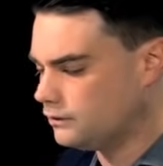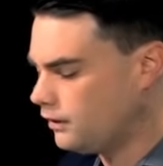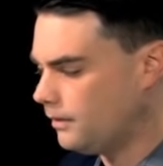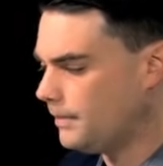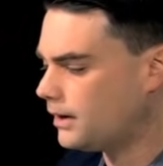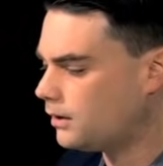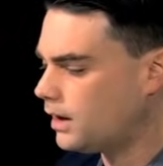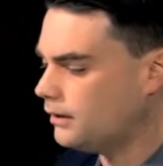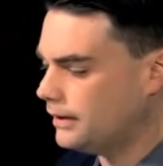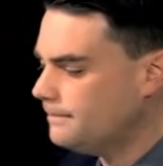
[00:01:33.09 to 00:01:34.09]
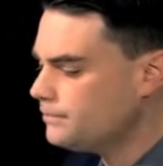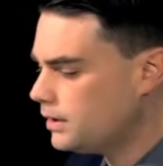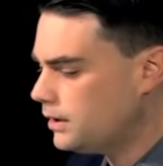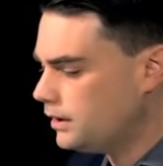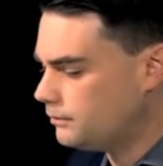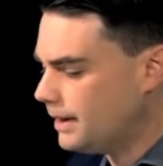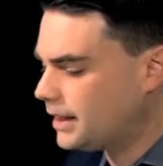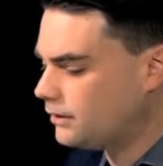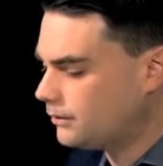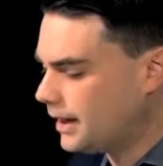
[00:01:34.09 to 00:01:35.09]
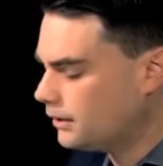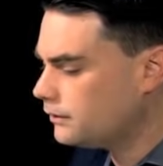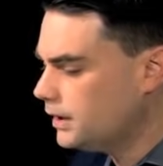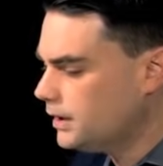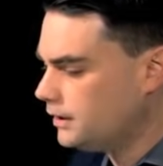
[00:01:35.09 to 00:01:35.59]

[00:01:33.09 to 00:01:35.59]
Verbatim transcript: So Michael Cohen is making the rounds.